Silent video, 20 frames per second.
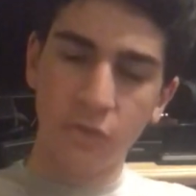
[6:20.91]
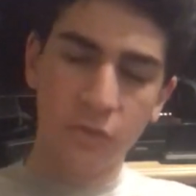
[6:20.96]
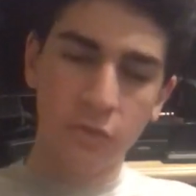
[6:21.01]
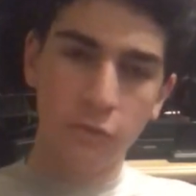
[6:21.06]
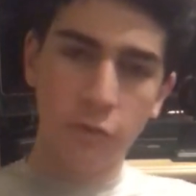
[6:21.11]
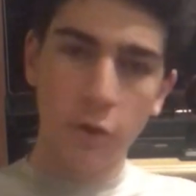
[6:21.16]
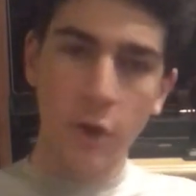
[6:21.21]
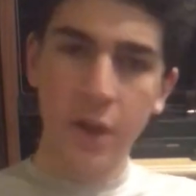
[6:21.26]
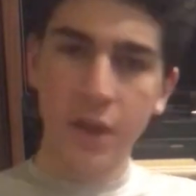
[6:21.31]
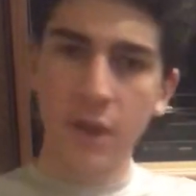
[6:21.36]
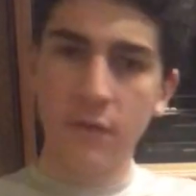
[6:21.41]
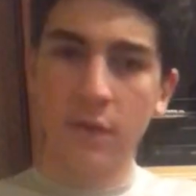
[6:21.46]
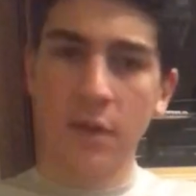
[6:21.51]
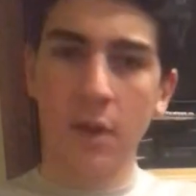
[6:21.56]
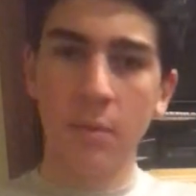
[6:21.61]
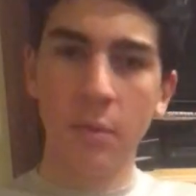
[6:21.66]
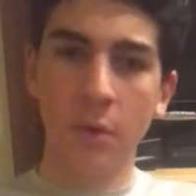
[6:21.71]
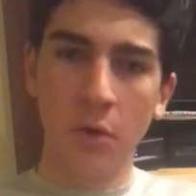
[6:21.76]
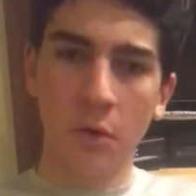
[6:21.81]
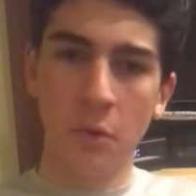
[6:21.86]
try giving
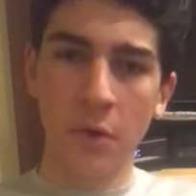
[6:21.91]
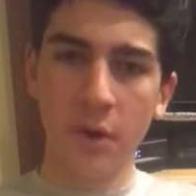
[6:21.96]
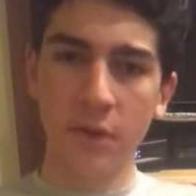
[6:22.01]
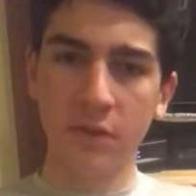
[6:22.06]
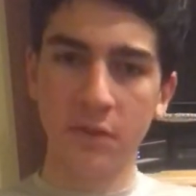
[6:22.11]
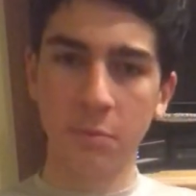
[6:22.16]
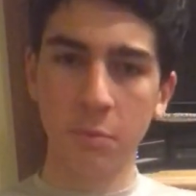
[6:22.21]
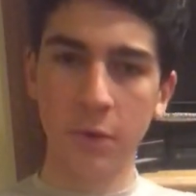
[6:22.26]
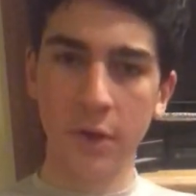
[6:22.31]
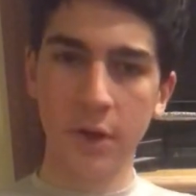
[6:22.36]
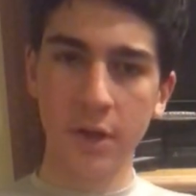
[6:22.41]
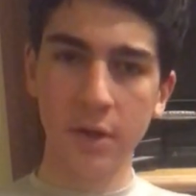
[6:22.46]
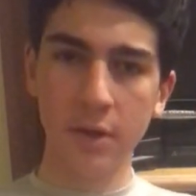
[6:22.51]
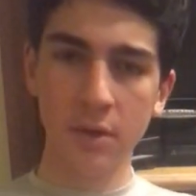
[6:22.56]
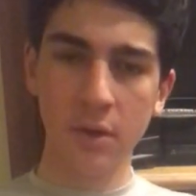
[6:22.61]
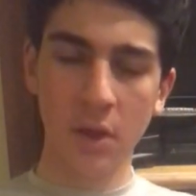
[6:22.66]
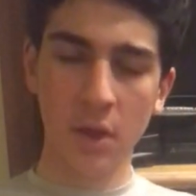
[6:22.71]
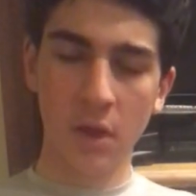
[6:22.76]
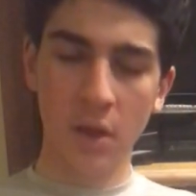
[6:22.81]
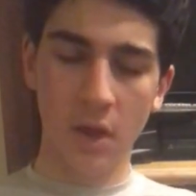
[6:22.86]
them a quick
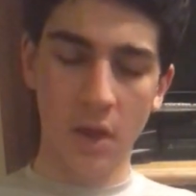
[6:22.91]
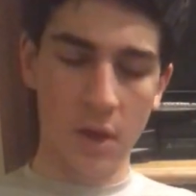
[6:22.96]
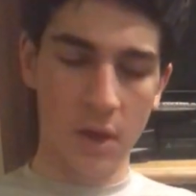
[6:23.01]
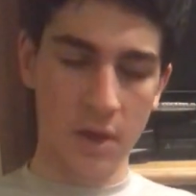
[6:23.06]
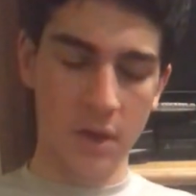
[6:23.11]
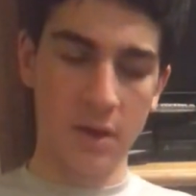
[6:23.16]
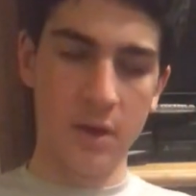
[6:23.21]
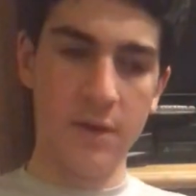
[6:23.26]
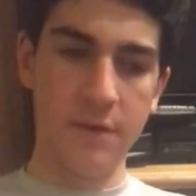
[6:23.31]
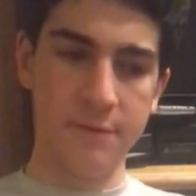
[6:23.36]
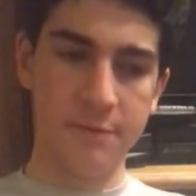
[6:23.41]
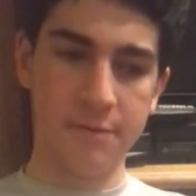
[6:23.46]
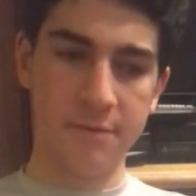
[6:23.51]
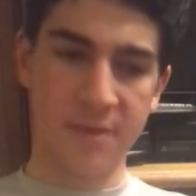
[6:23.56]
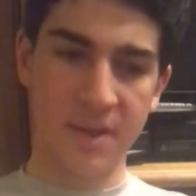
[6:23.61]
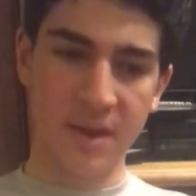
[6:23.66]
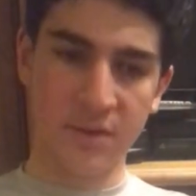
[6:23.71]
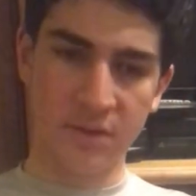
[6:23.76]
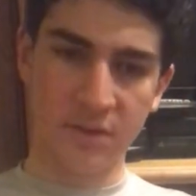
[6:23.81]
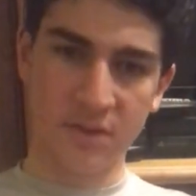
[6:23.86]
spring, and if
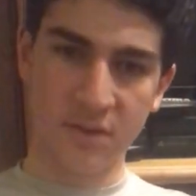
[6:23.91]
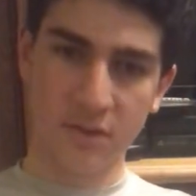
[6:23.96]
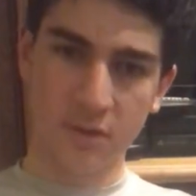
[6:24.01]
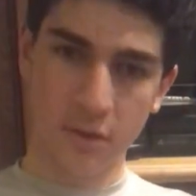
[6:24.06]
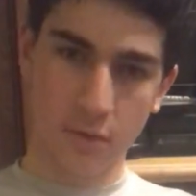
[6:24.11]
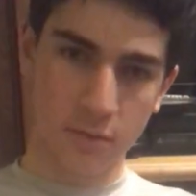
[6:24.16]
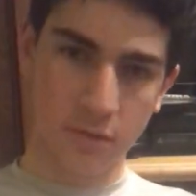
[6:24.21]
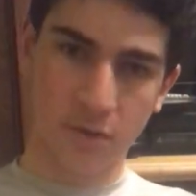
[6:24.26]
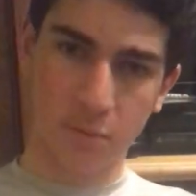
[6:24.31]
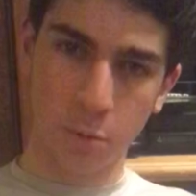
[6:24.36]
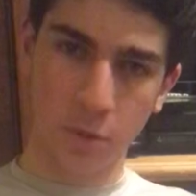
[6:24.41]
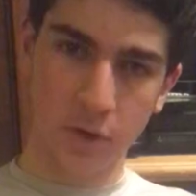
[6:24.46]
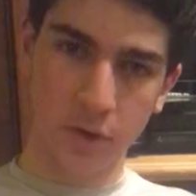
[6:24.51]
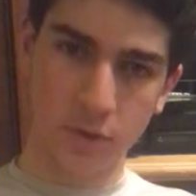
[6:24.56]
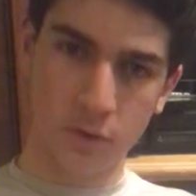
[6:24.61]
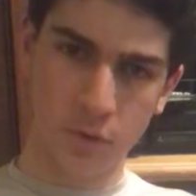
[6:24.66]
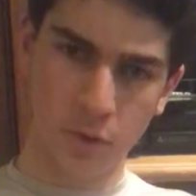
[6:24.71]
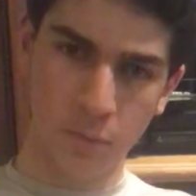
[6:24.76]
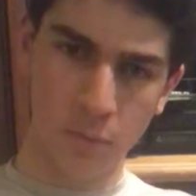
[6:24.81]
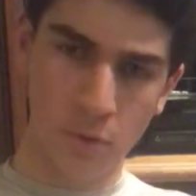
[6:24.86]
they don't spring
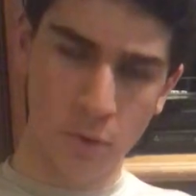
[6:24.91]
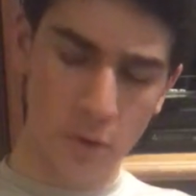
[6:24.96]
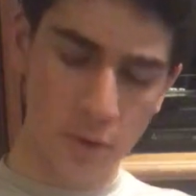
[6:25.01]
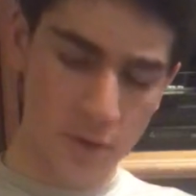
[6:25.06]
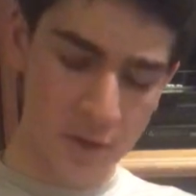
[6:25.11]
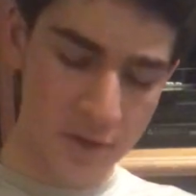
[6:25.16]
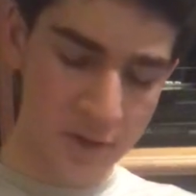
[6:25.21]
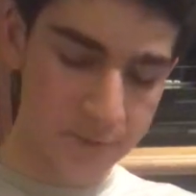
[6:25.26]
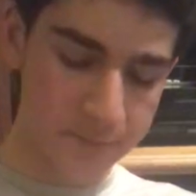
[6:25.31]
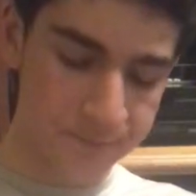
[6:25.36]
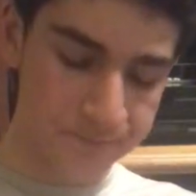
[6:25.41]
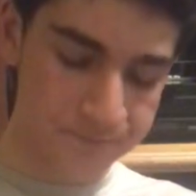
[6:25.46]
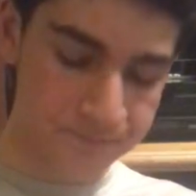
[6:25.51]
too poorly,